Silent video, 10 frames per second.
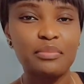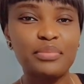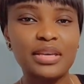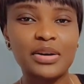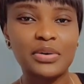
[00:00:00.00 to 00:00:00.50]

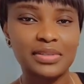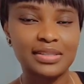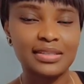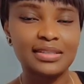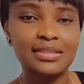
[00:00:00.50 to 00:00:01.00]
be
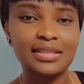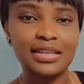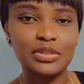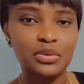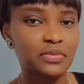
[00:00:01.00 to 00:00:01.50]

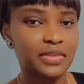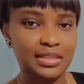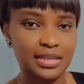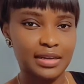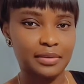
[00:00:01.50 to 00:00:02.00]
consistent over
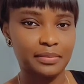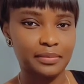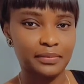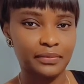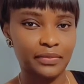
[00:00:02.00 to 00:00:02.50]
time.
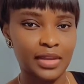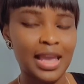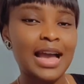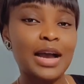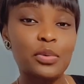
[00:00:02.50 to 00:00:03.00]

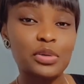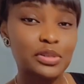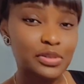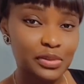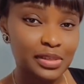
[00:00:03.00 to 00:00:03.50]
I want
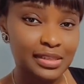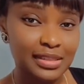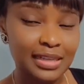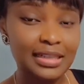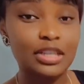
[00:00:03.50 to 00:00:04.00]
you to
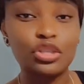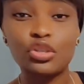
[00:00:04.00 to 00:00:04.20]
understand that